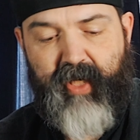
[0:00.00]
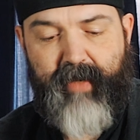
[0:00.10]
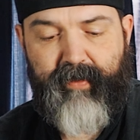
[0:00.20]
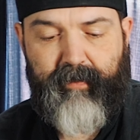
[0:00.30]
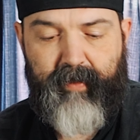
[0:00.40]

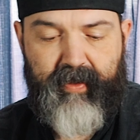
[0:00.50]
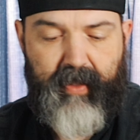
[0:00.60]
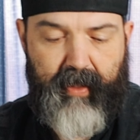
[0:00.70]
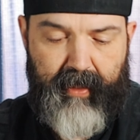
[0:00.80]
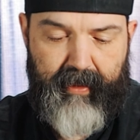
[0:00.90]
strap.
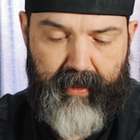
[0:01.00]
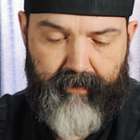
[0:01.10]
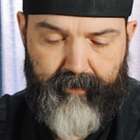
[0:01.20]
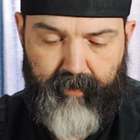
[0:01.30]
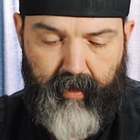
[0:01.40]
That's, I like
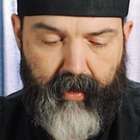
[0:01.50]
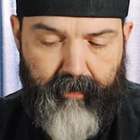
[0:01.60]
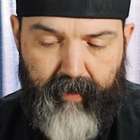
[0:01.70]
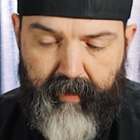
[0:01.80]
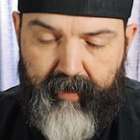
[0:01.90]
that. All
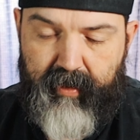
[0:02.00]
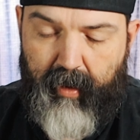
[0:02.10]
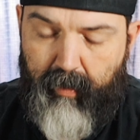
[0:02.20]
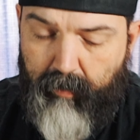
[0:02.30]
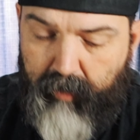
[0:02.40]
right,
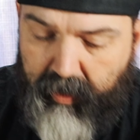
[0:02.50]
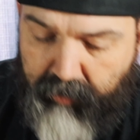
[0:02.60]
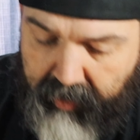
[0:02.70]
so we're gonna